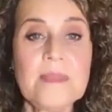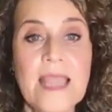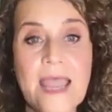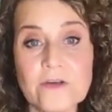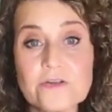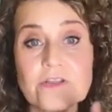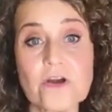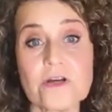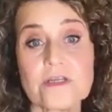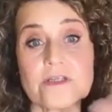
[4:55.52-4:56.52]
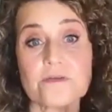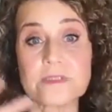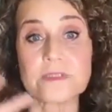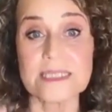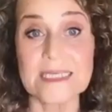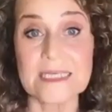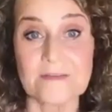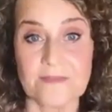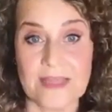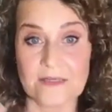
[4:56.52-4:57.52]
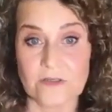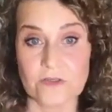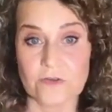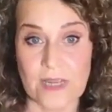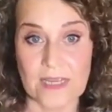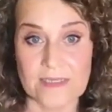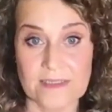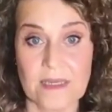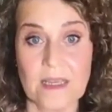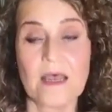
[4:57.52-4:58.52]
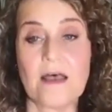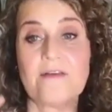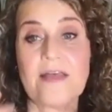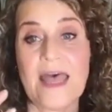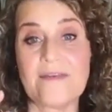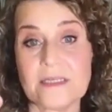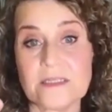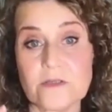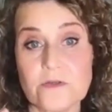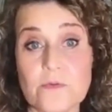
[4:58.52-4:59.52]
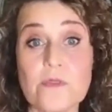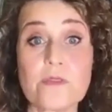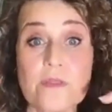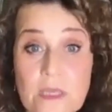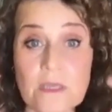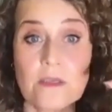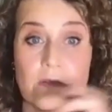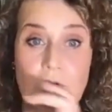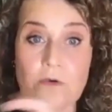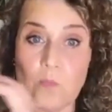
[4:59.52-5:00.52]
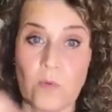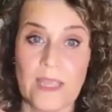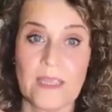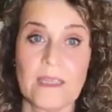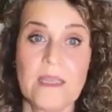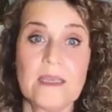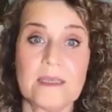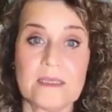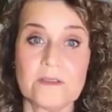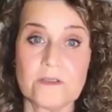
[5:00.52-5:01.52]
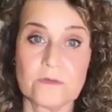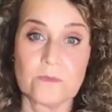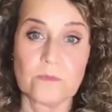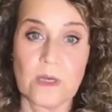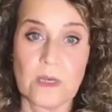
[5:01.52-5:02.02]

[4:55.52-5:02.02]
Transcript: And you're starting to relieve that stress of having to think your way into